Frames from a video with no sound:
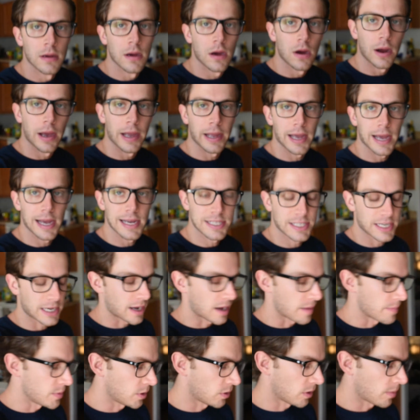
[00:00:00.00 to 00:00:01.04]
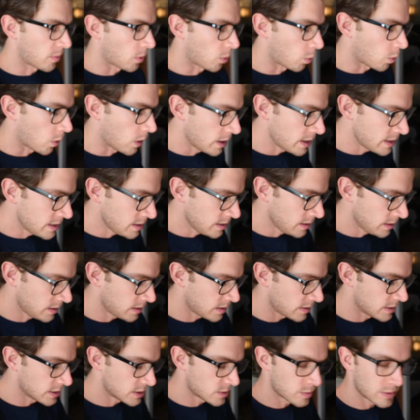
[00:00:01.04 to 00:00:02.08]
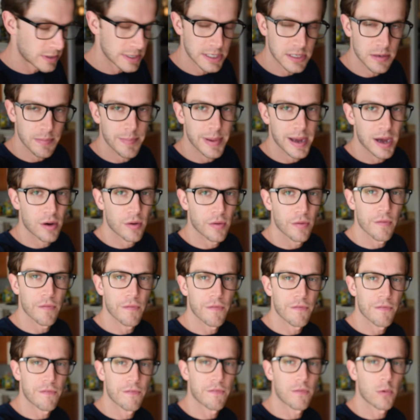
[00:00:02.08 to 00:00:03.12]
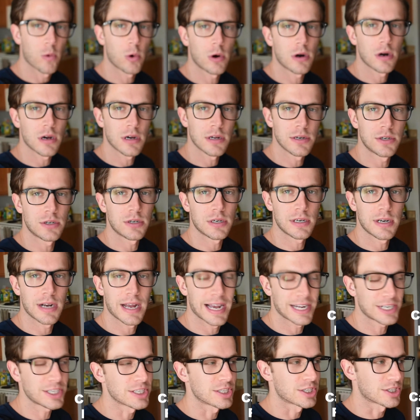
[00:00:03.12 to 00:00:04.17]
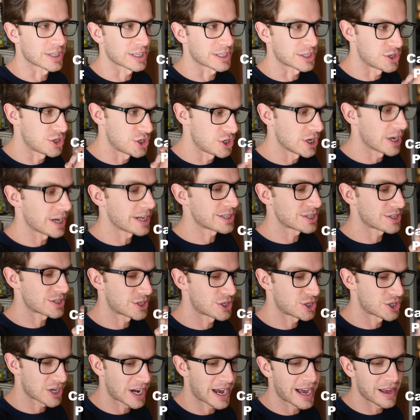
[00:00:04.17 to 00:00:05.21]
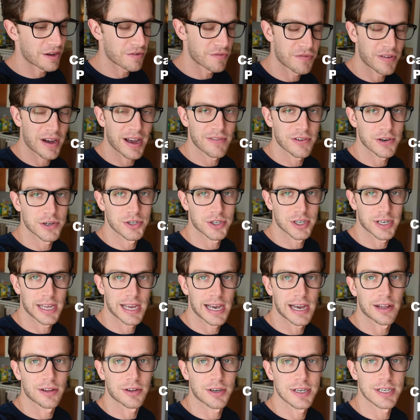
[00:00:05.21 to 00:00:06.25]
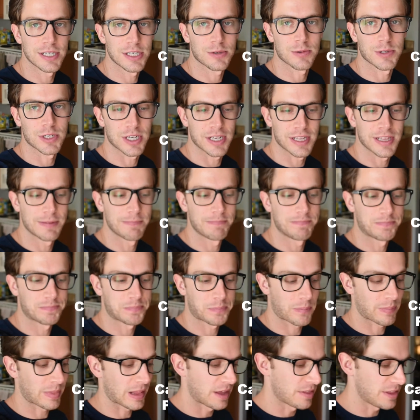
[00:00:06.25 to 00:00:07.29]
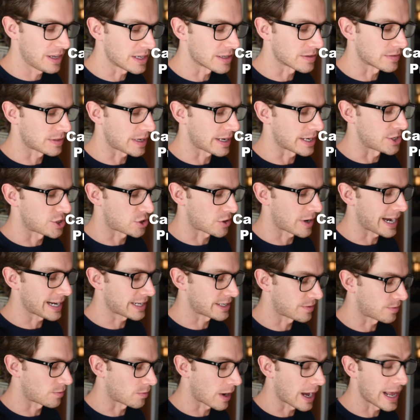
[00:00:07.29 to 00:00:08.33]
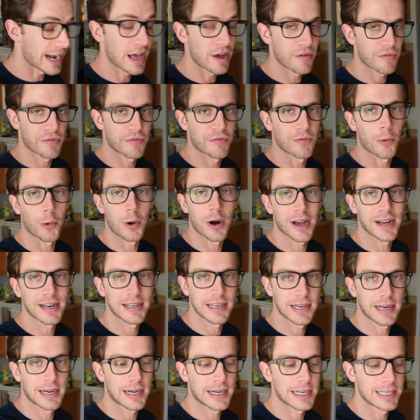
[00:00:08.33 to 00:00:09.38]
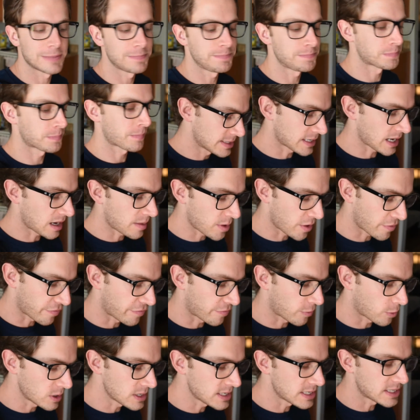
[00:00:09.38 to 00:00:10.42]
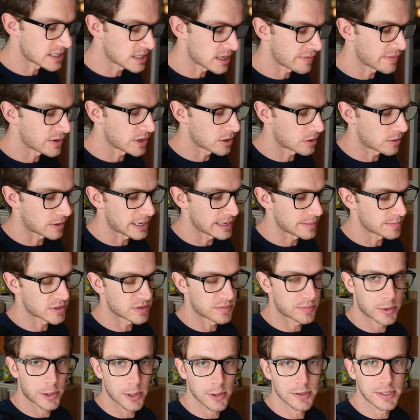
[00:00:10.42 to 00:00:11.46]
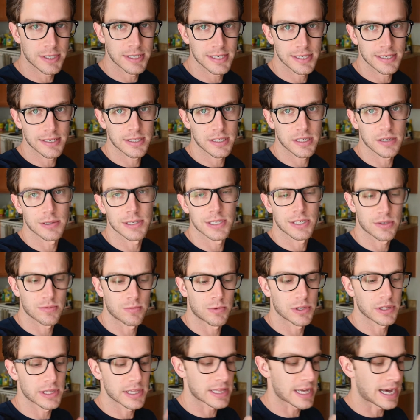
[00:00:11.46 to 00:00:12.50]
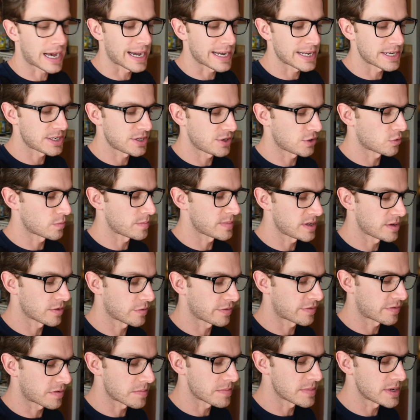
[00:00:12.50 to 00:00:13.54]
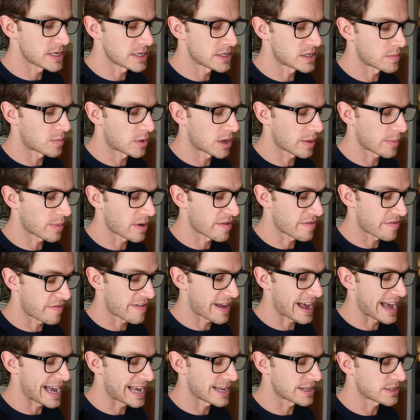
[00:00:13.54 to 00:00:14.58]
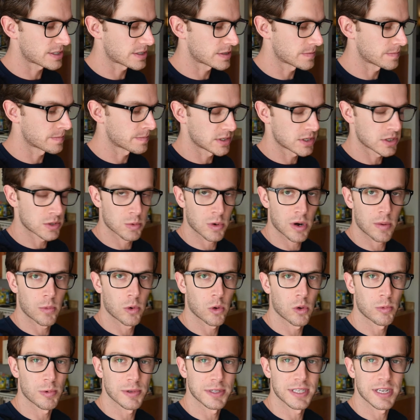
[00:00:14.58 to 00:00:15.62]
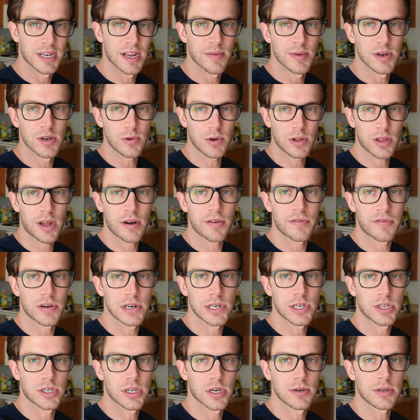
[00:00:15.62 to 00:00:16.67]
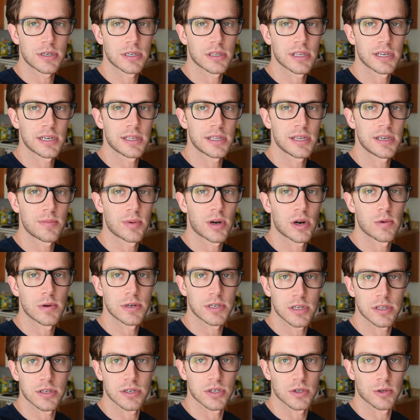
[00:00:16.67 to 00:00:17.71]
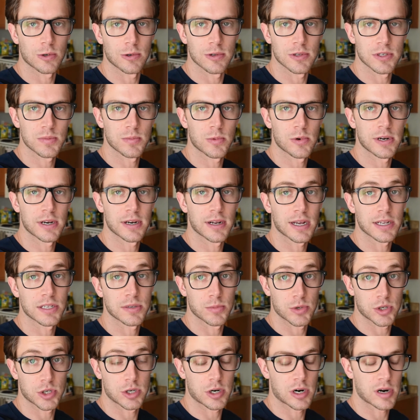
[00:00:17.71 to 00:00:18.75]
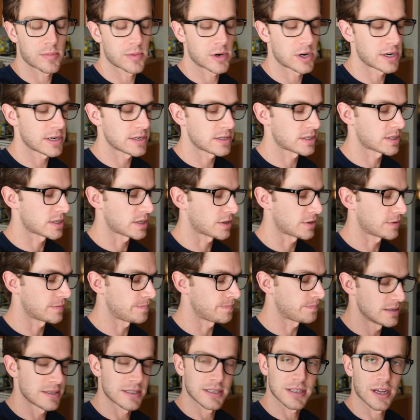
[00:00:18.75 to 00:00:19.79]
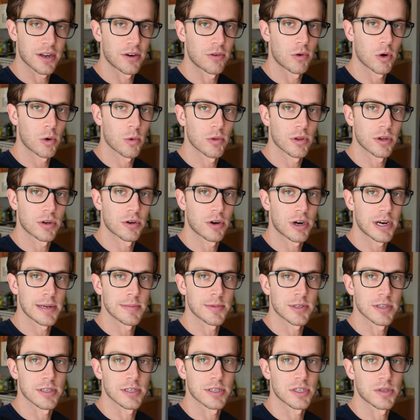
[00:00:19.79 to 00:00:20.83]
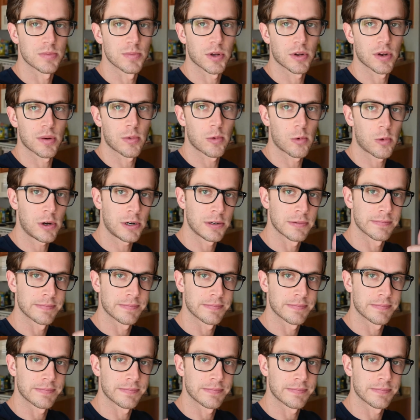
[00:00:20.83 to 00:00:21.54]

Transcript: All right, guys, I got meal number one. This one is about 400. Actually, it's like just shy of 500 calories, which I think I tracked it right at 499. It's got about 47 grams of protein, so it's really the ideal meal for me to break my fast. This is what I'm rolling with today. I've been doing a lot of French toast lately, but I went to the store this morning and got some strawberries, so decided to roll with the crepe. So this is meal number one.